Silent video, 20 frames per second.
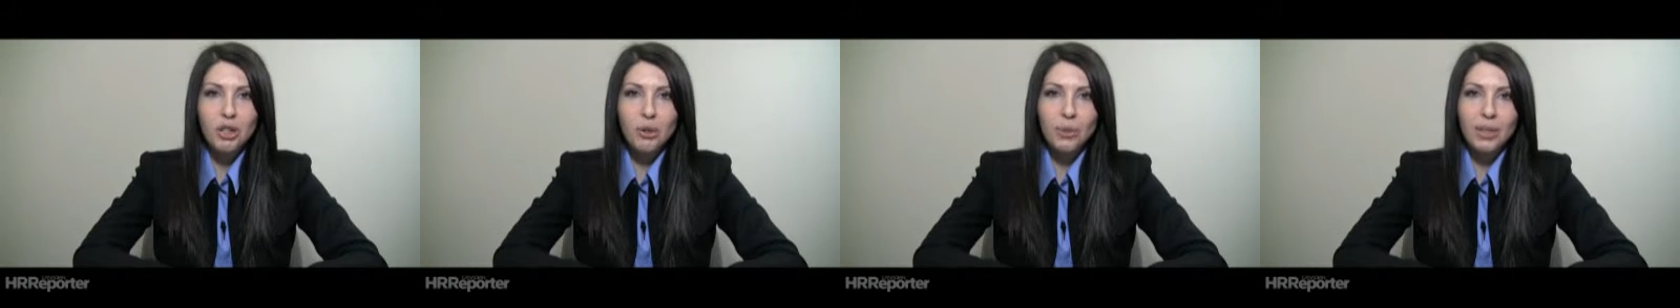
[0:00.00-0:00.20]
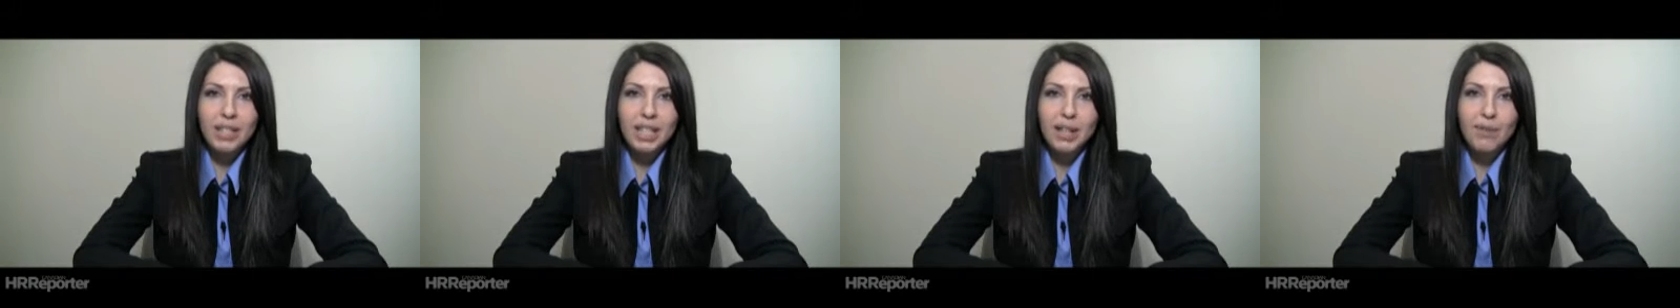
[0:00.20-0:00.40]
to
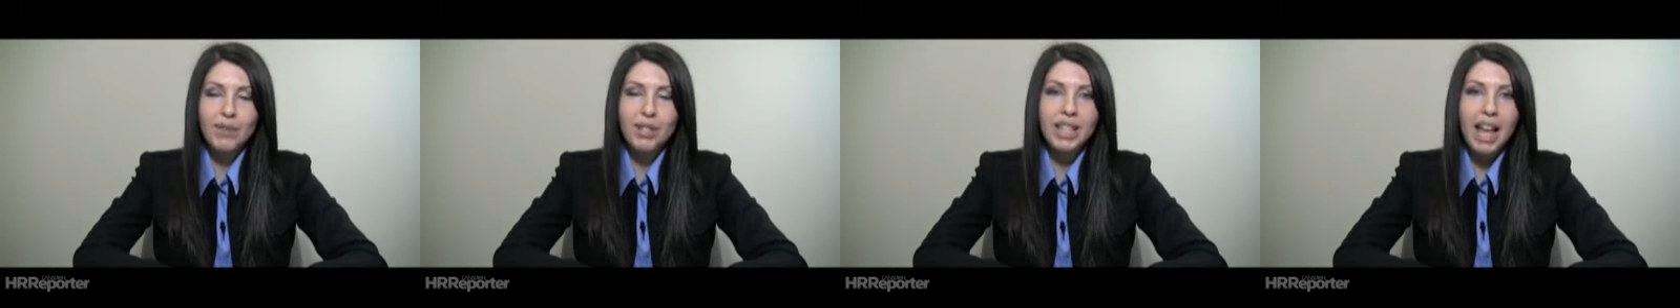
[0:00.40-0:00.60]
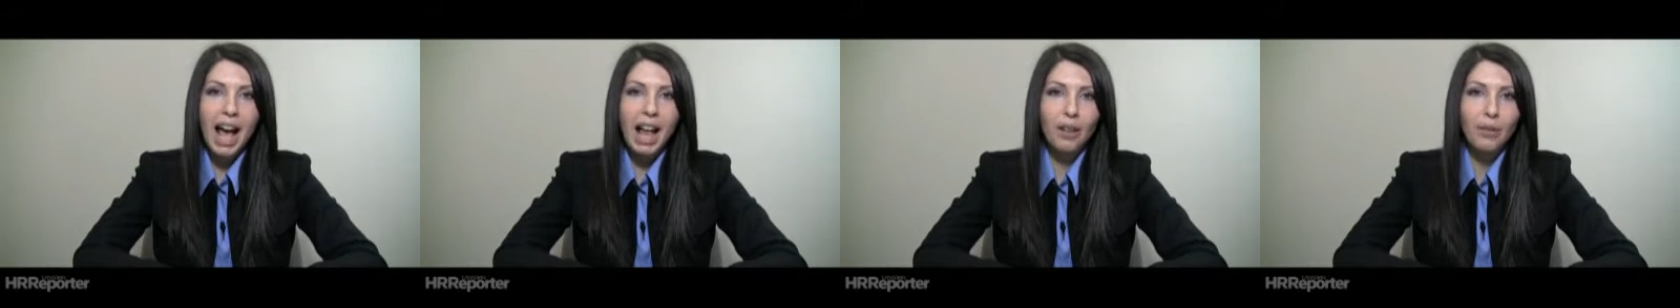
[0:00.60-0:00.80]
receive
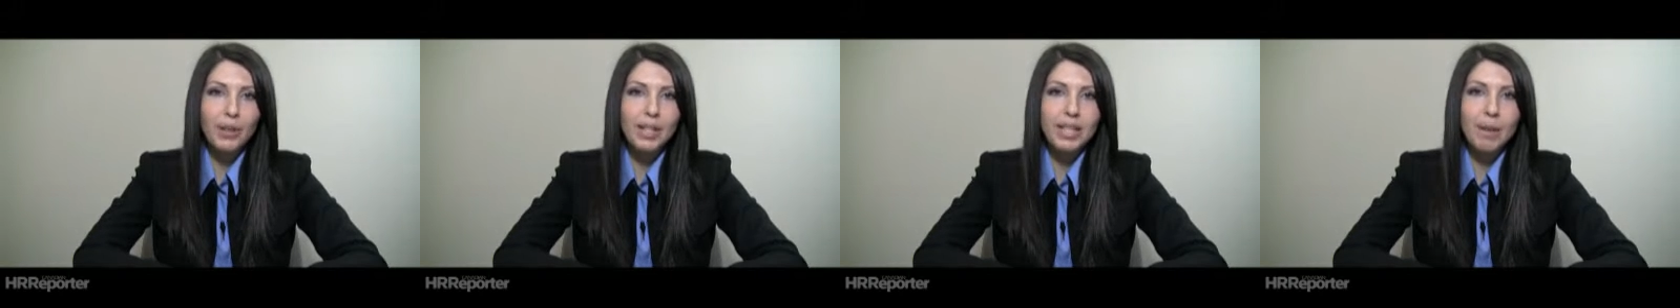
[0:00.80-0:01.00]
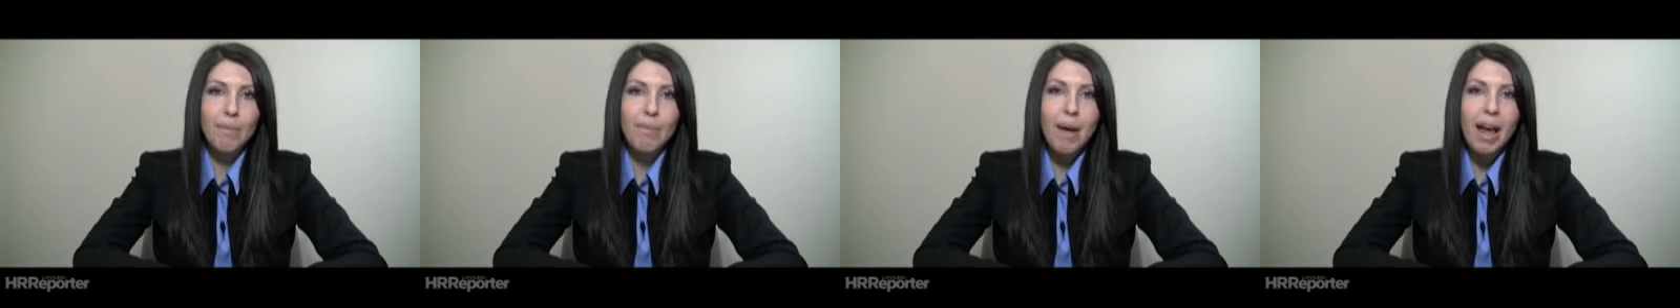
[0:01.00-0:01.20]

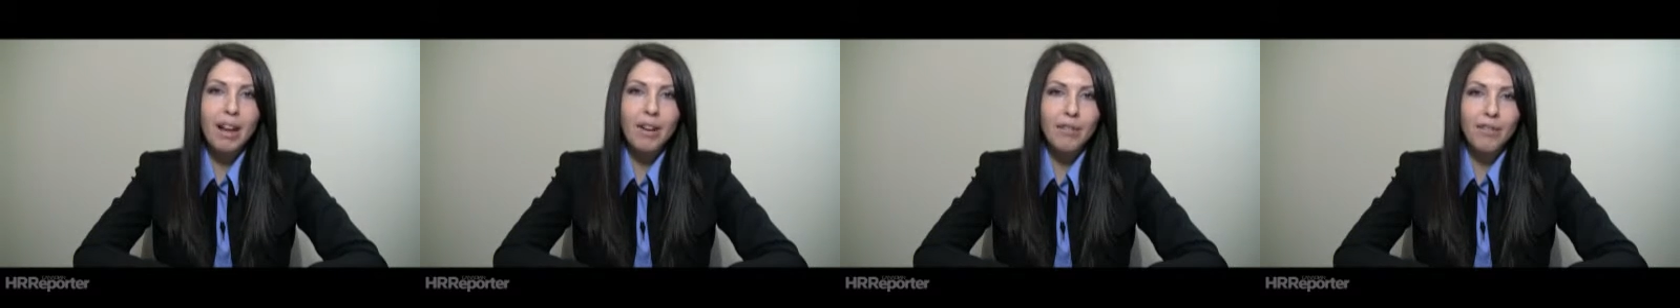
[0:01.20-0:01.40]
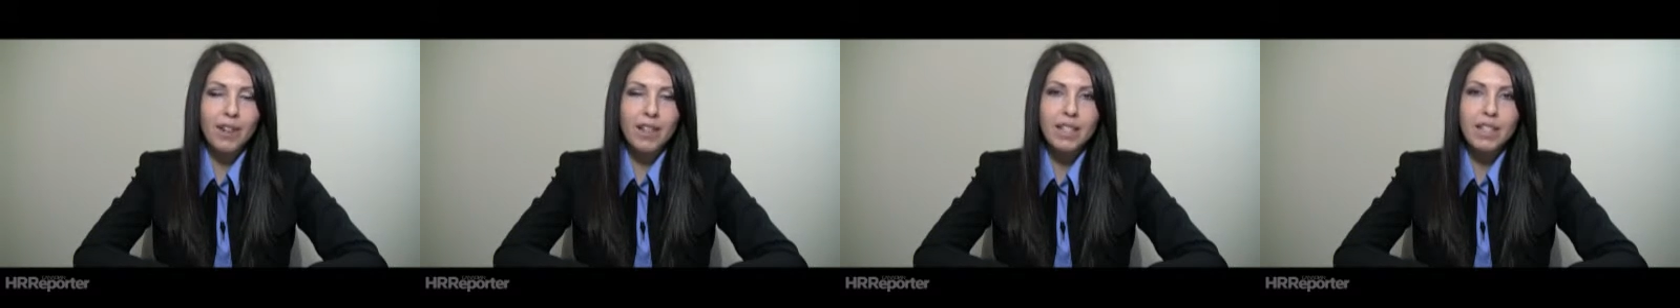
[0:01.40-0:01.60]
salaries and
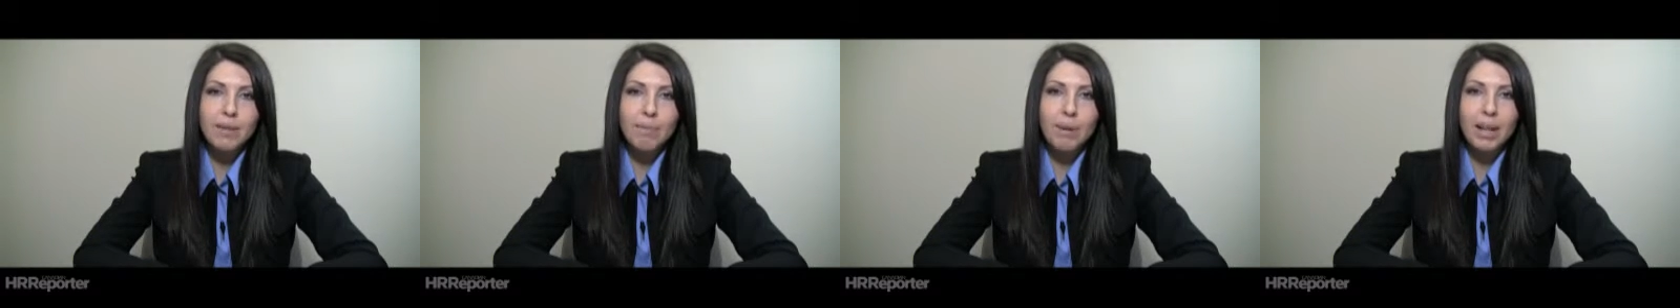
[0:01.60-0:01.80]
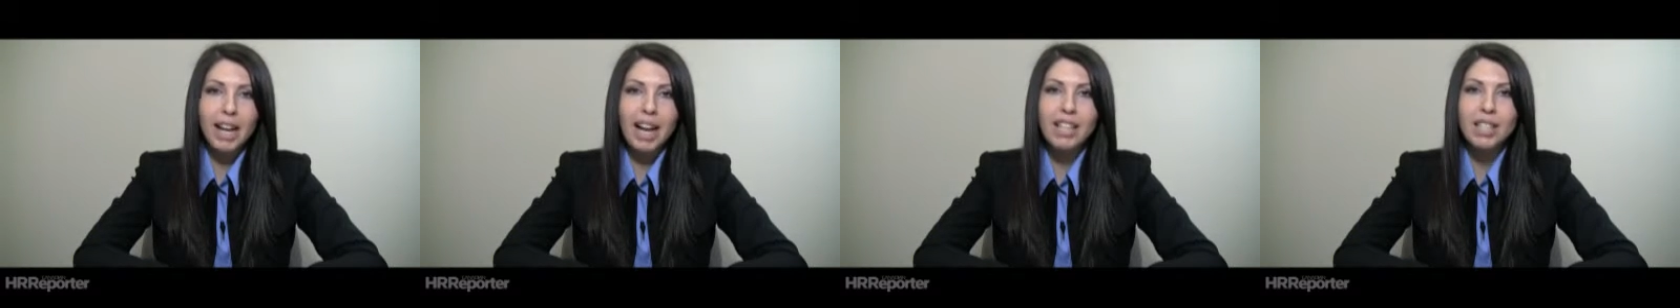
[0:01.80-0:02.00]
benefits
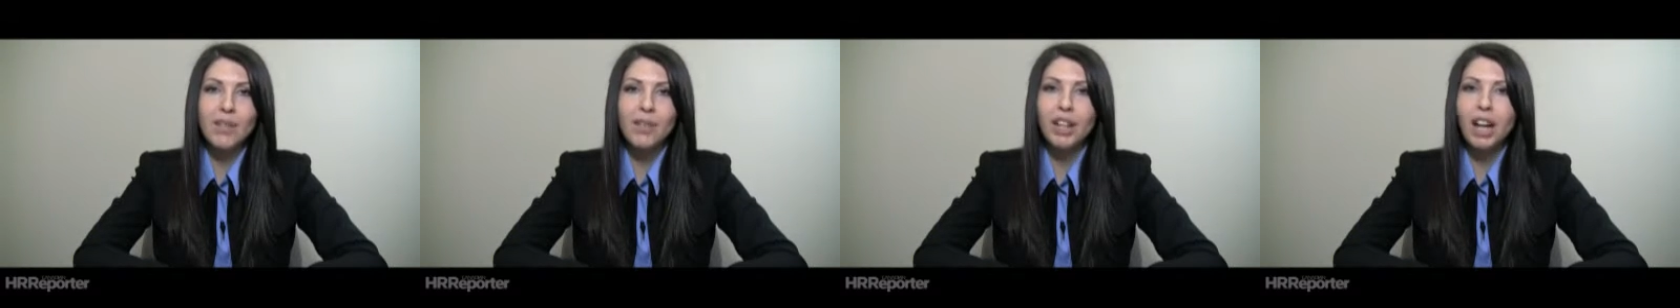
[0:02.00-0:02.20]
because of